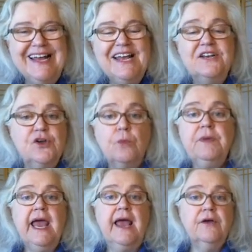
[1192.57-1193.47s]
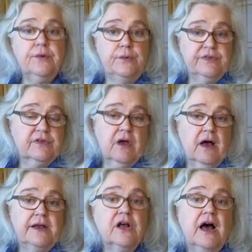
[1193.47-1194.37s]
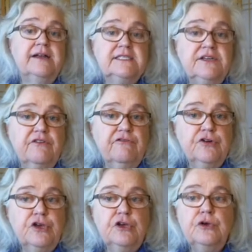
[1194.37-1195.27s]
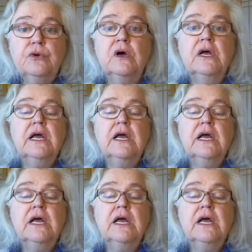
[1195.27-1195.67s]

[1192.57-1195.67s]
don't be angry with God. God is there for you.